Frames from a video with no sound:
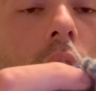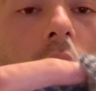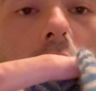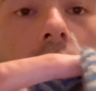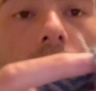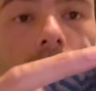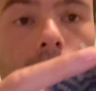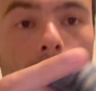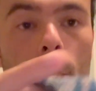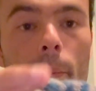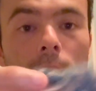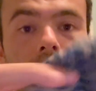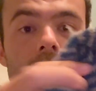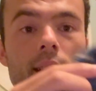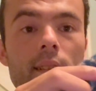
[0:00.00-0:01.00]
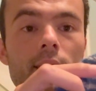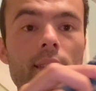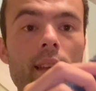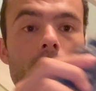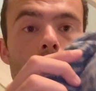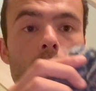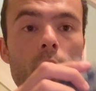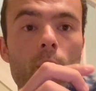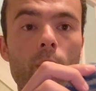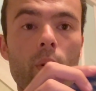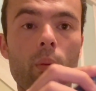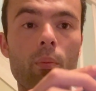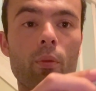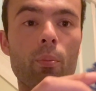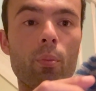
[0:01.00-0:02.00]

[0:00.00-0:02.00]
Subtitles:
He has been meaning to get pom-poms